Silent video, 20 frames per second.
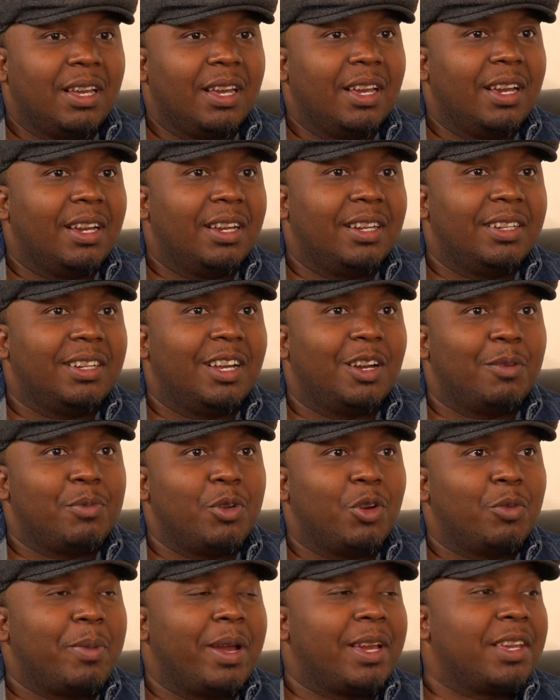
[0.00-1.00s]
and I'll be
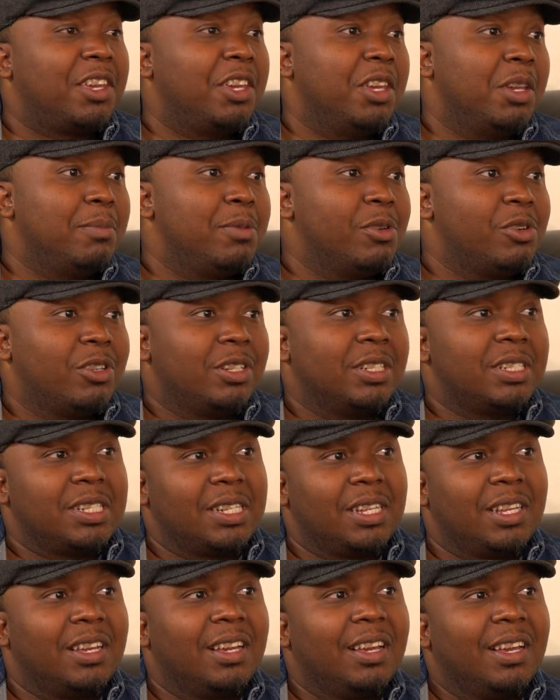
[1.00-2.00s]
on my keyboard,
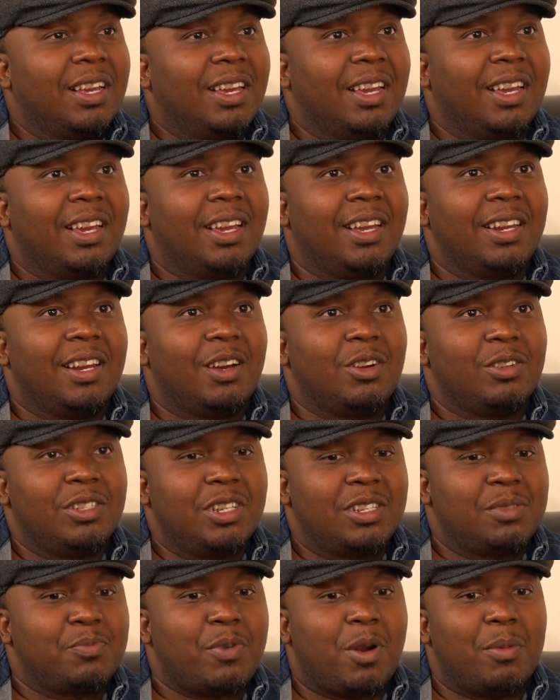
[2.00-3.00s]
and I'll
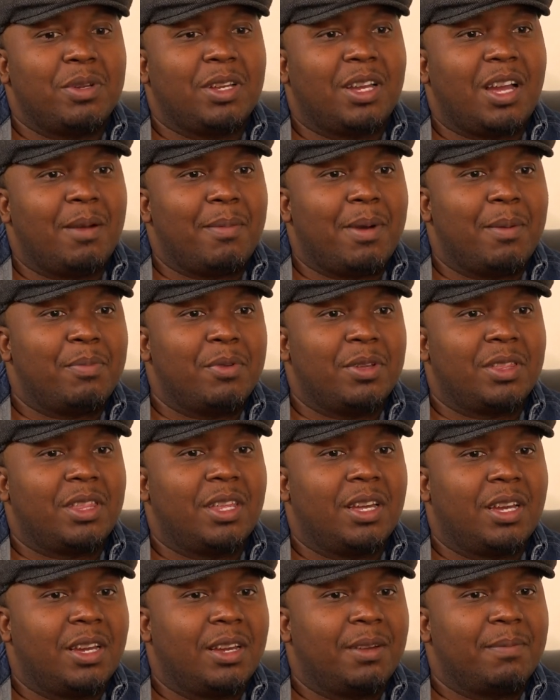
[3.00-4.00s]
just probably come up with
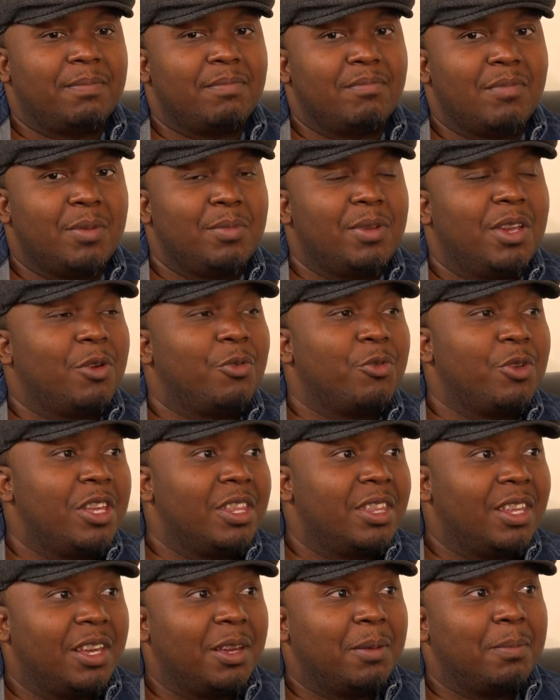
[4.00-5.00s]
maybe a
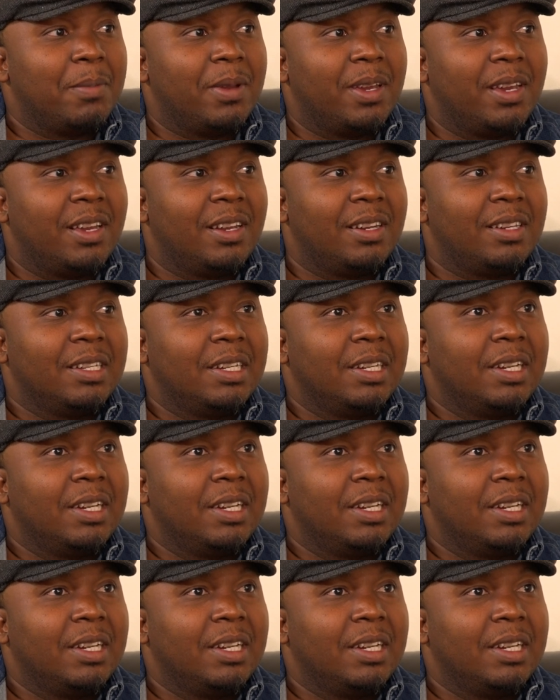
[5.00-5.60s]
rhythm, and